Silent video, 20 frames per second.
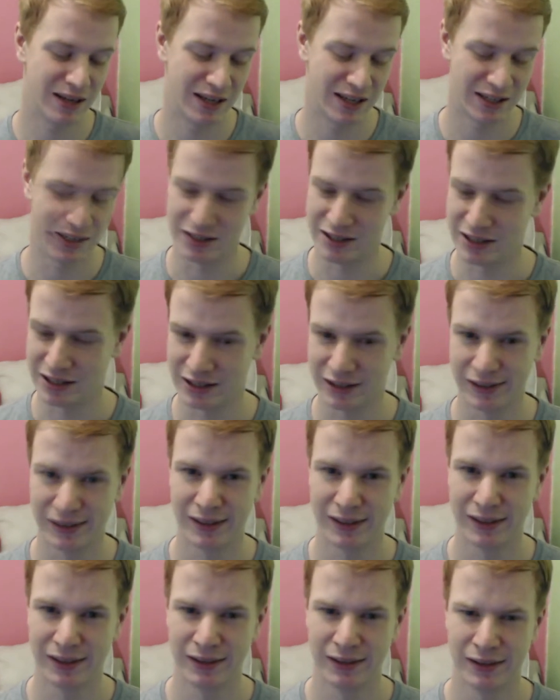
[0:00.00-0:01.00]
and
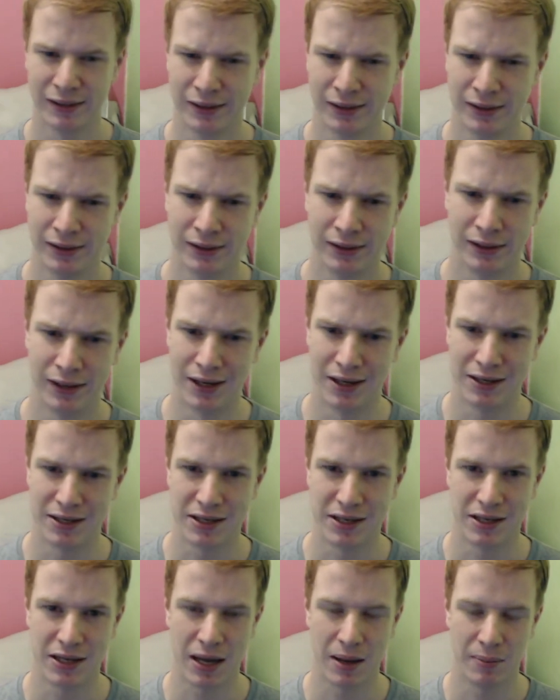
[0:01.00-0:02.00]
let's
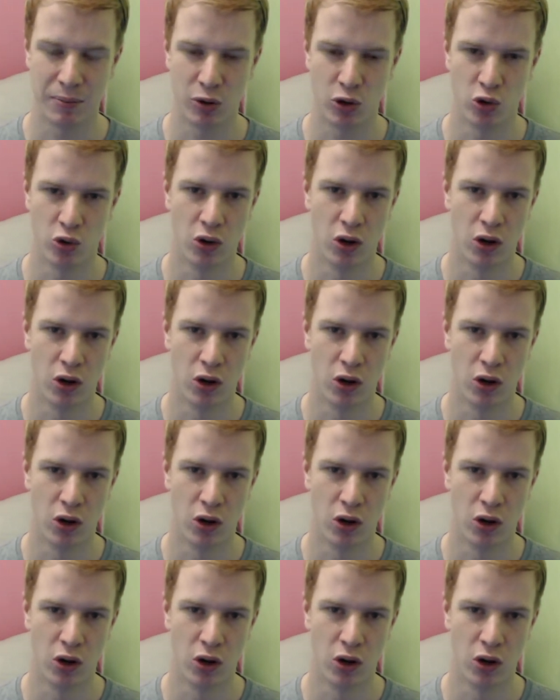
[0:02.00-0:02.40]
eat that poo.